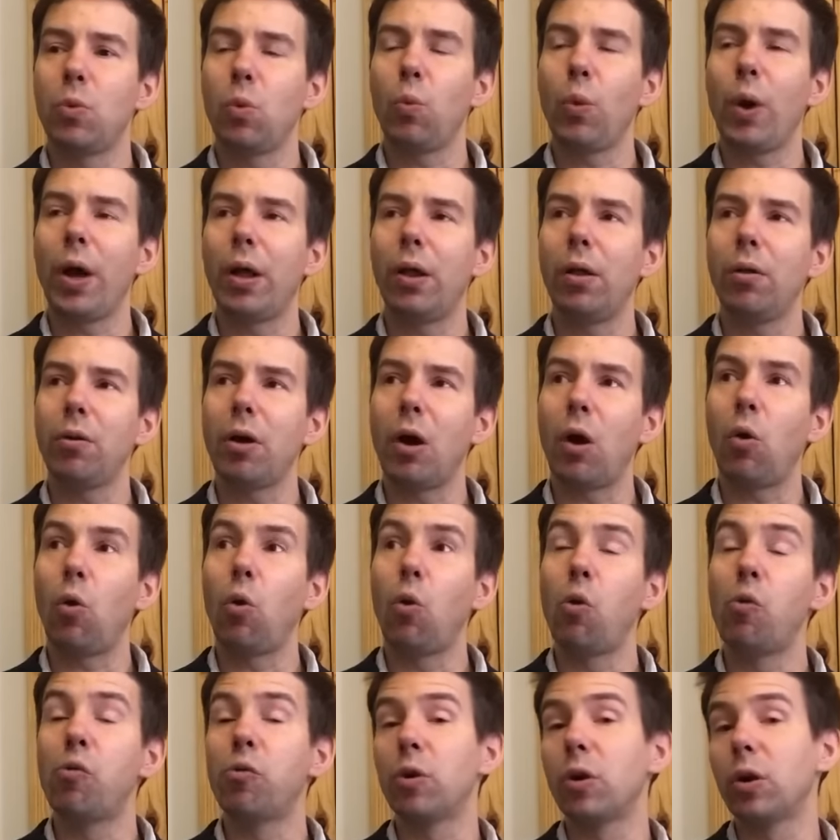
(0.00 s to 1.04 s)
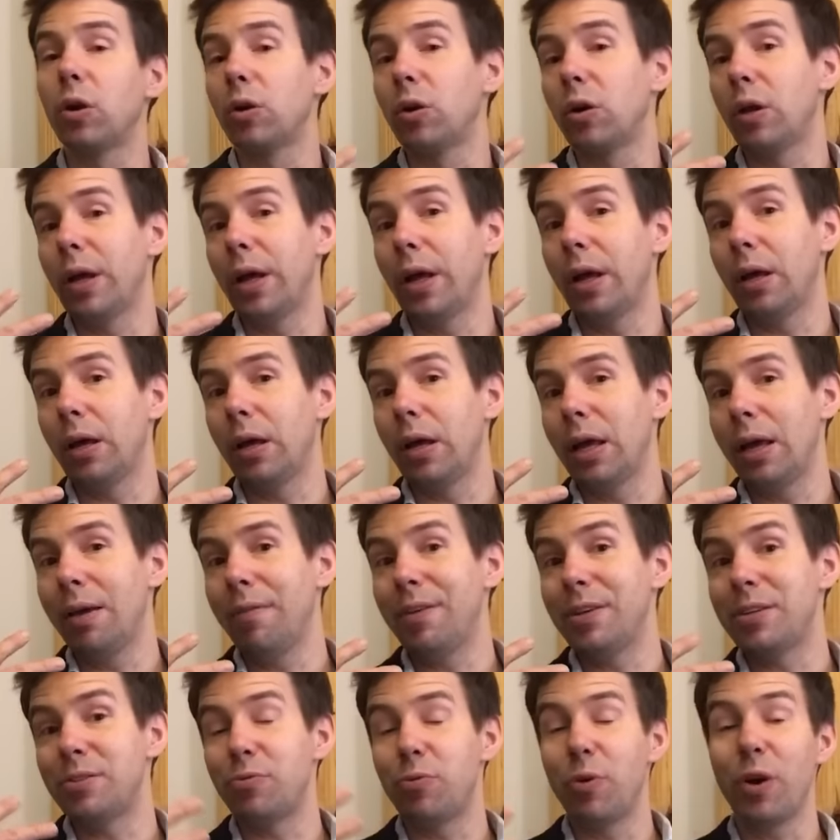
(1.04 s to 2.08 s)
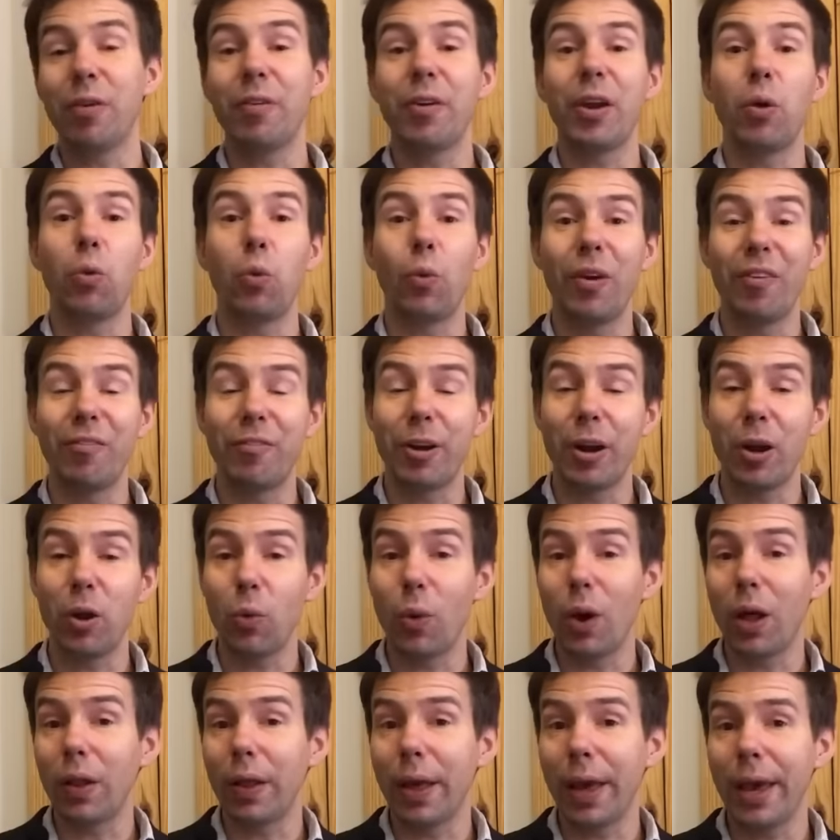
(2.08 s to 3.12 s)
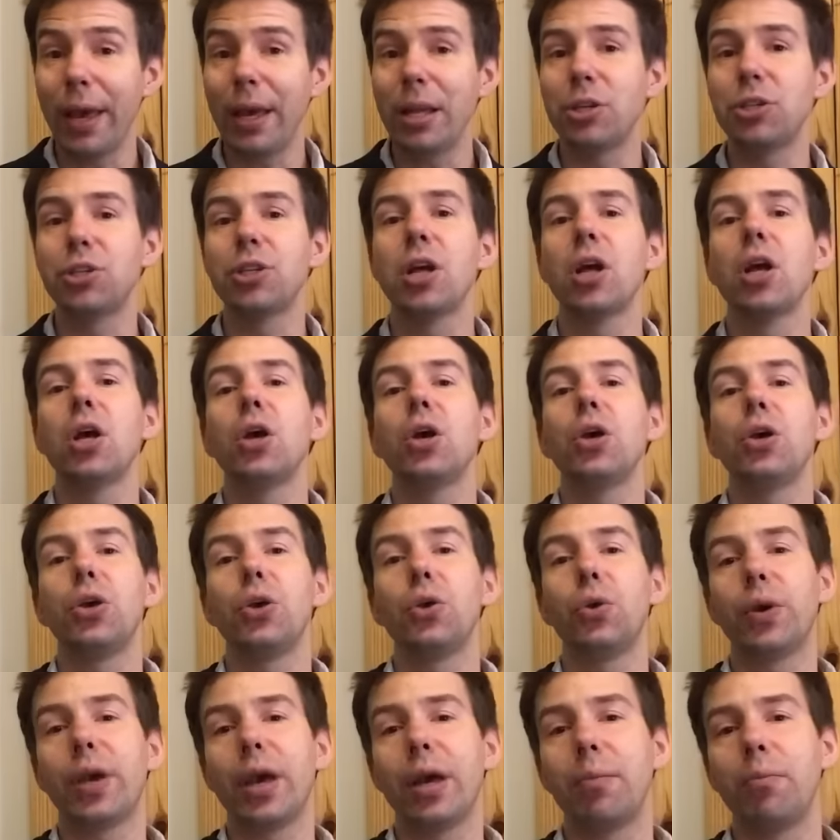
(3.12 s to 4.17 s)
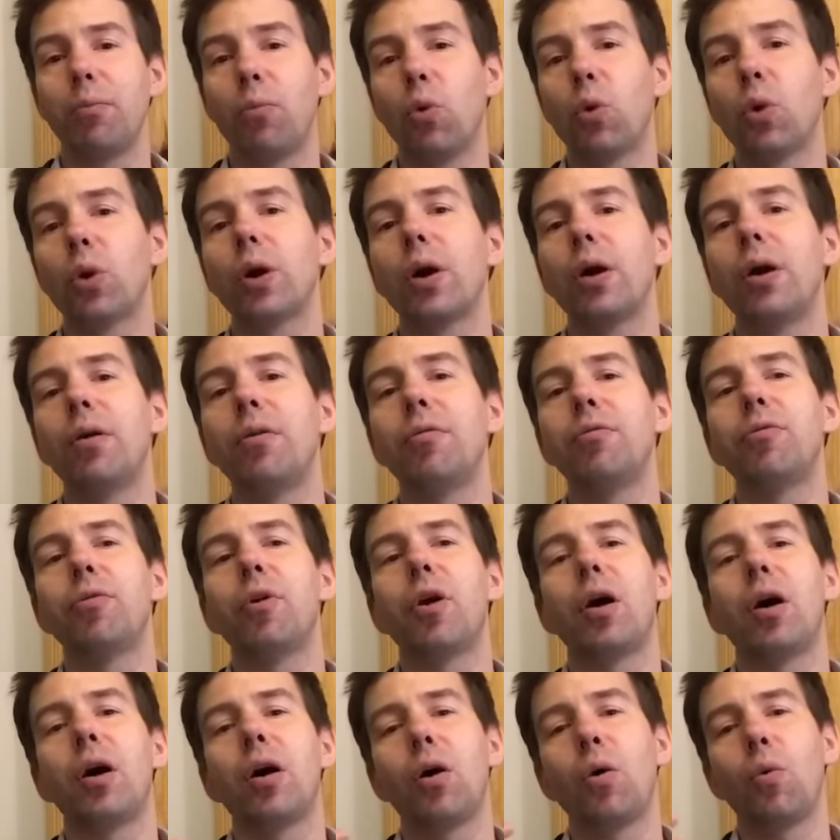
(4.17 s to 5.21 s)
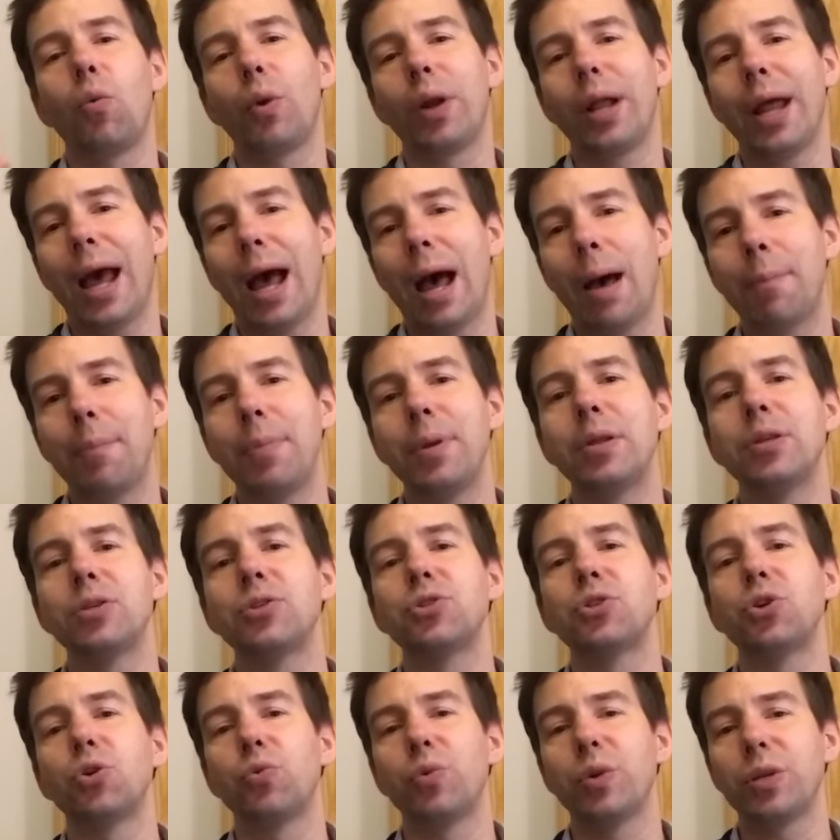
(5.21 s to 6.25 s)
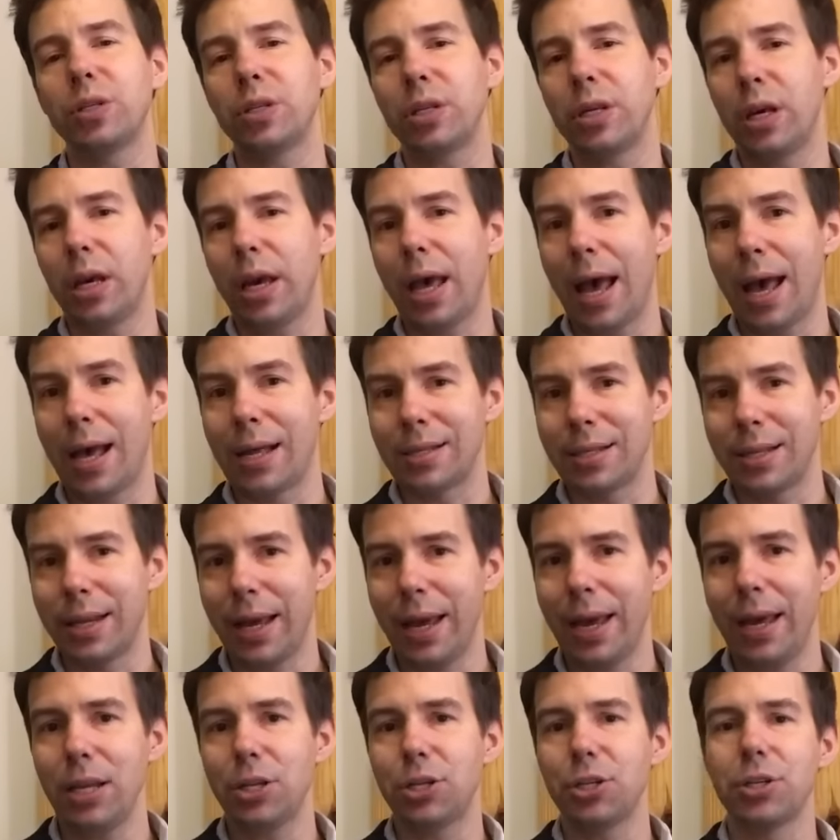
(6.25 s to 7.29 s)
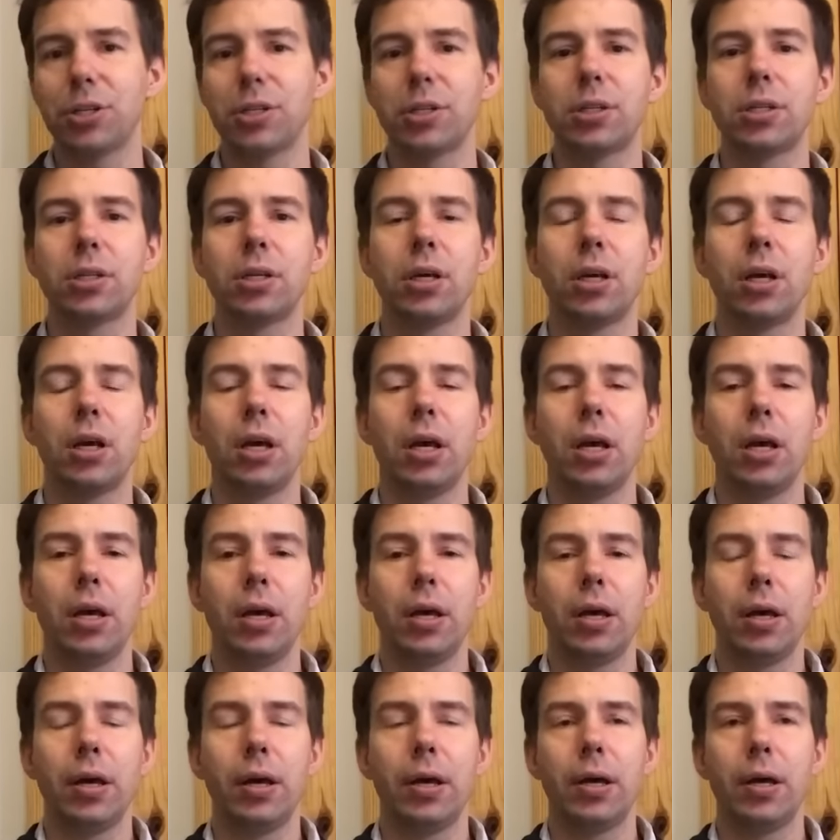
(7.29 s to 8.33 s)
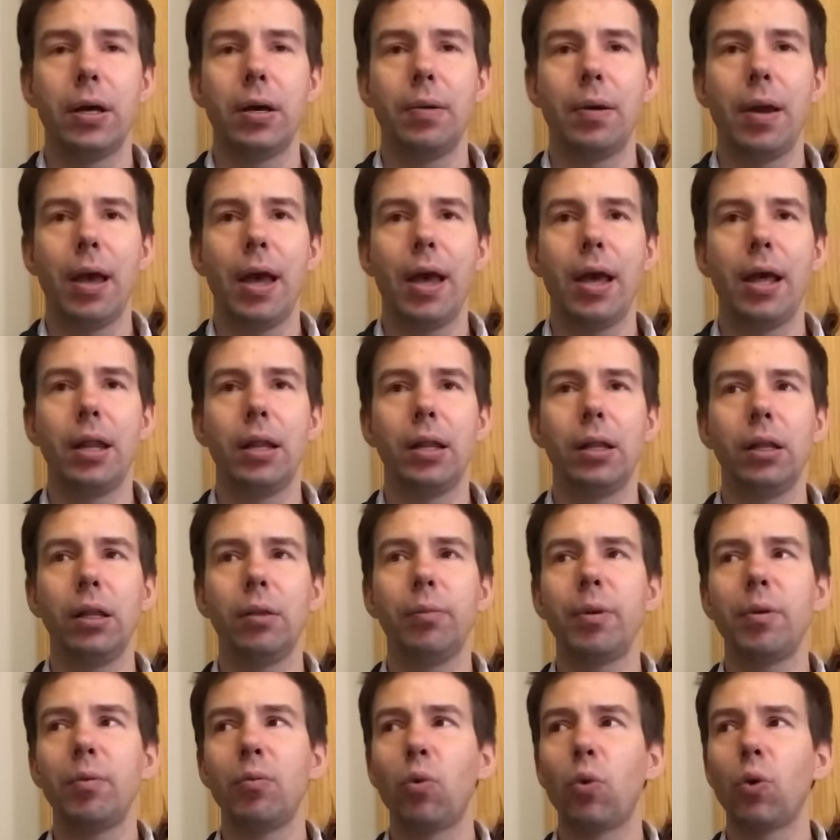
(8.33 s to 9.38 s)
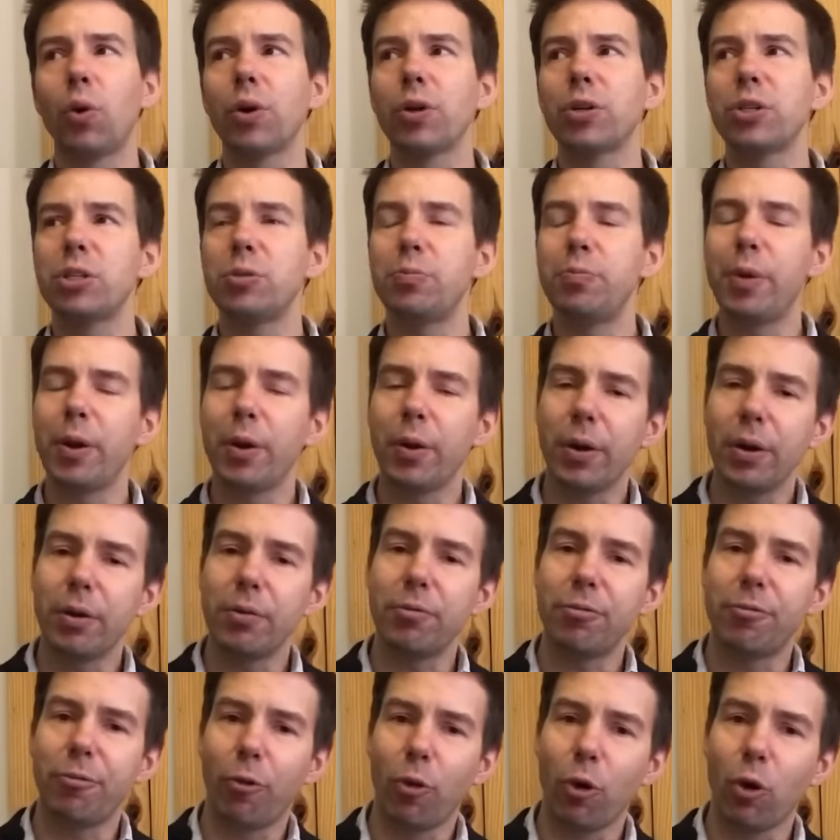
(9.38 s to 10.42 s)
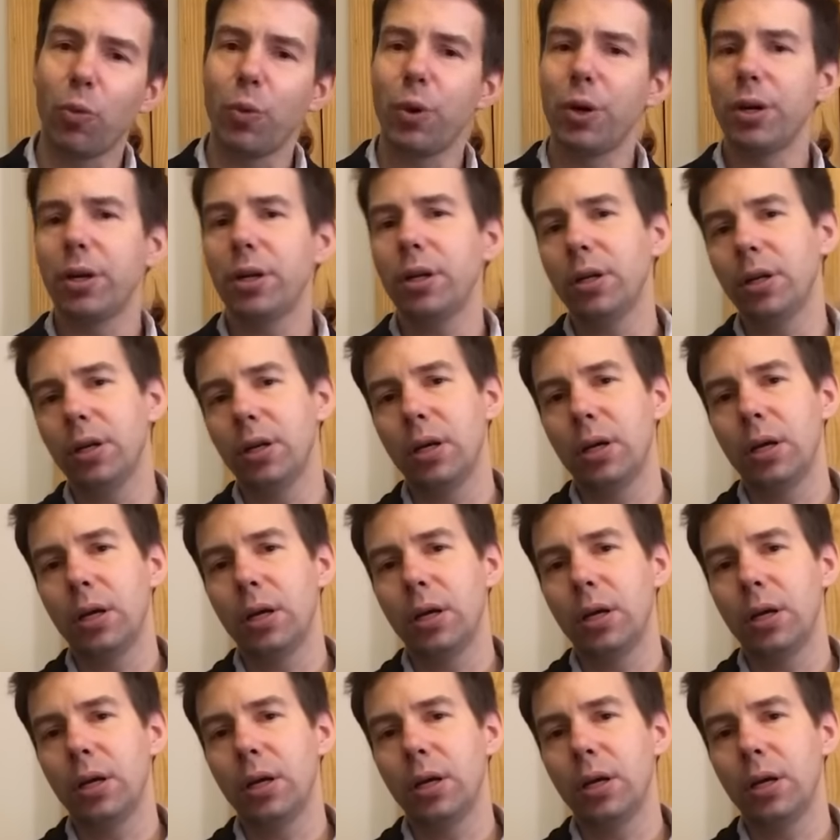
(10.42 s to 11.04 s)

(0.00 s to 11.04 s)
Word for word: well, over a, if it's very well aged, you'll get more of what happens to whiskey as it ages. And a little bit more spirit forward,